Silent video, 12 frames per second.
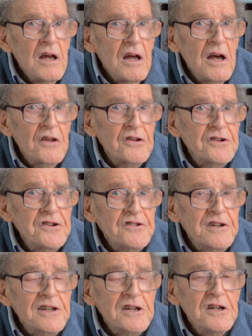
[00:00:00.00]
and the
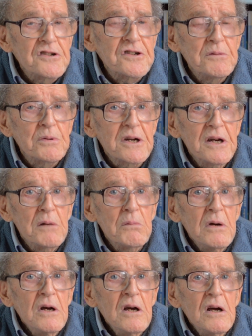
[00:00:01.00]
dislocation became
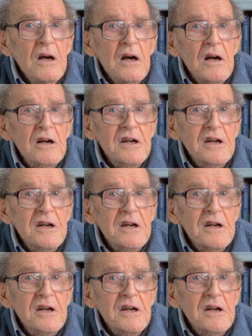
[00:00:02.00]
a